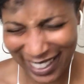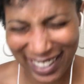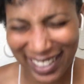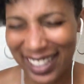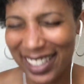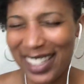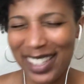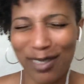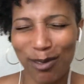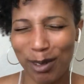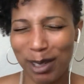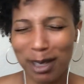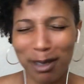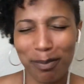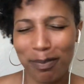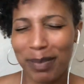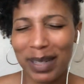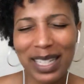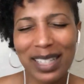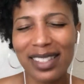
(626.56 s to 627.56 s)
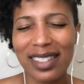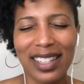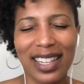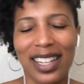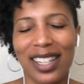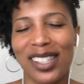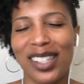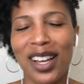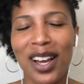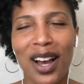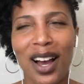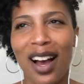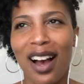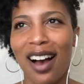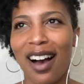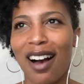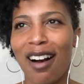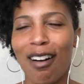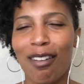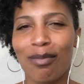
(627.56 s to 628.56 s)
This is one of the biggest things.
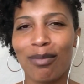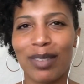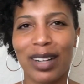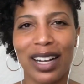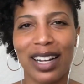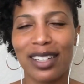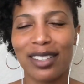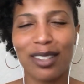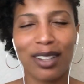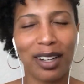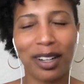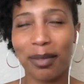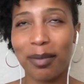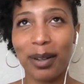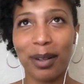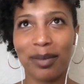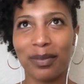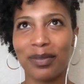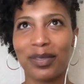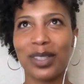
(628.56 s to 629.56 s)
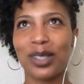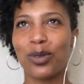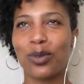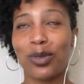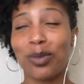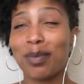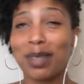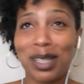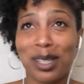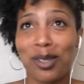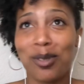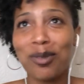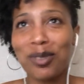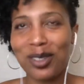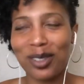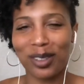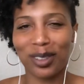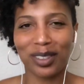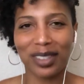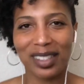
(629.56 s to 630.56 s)
I talk about this with my
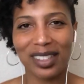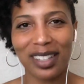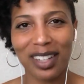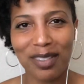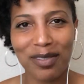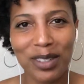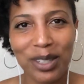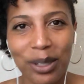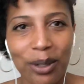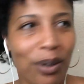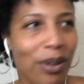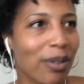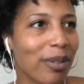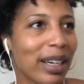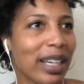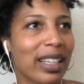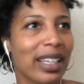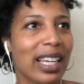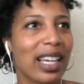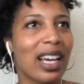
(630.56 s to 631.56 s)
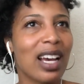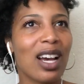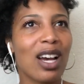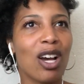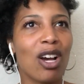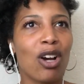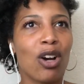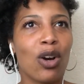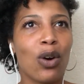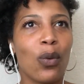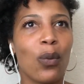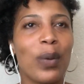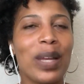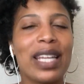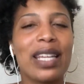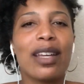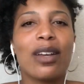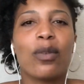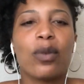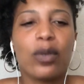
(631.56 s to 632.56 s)
students all the time in yoga, right? Like
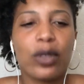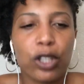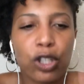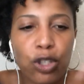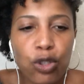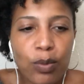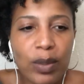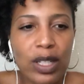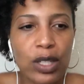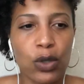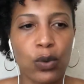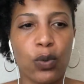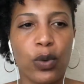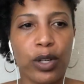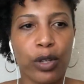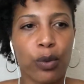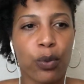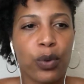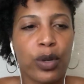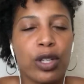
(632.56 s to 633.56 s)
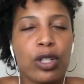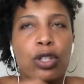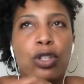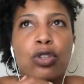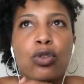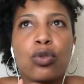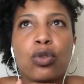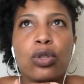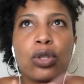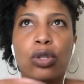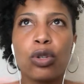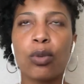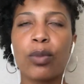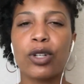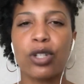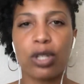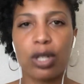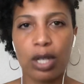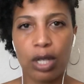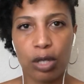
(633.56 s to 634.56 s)
we humans, we do so
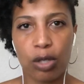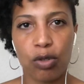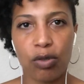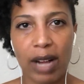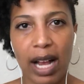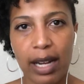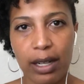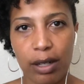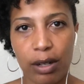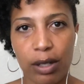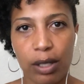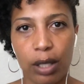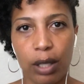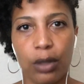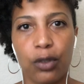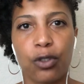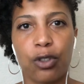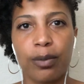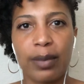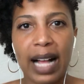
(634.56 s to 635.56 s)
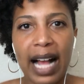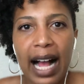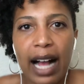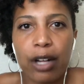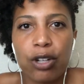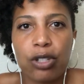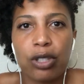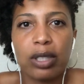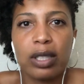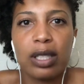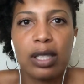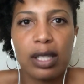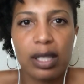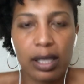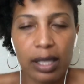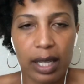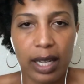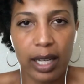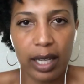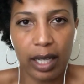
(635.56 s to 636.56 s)
much to distract ourselves from actually
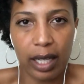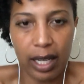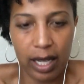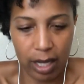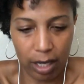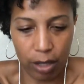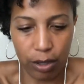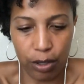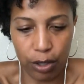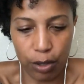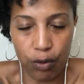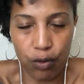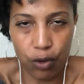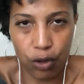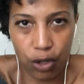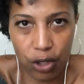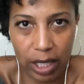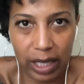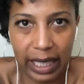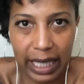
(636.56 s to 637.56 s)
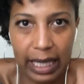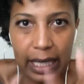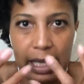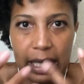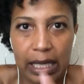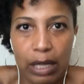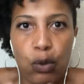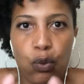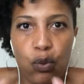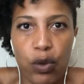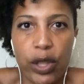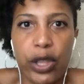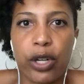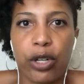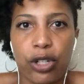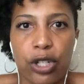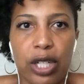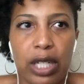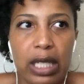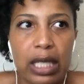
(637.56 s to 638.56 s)
sitting in our own shit. Like sit with our
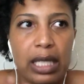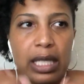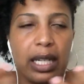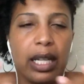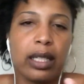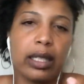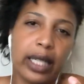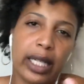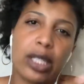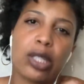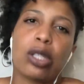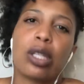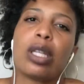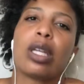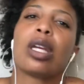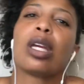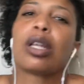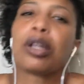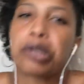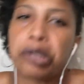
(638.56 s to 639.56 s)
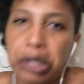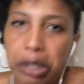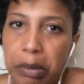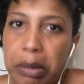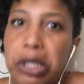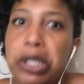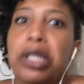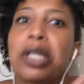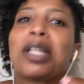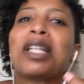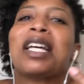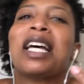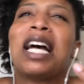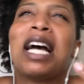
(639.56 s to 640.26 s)
shit, not like sitting in our shit.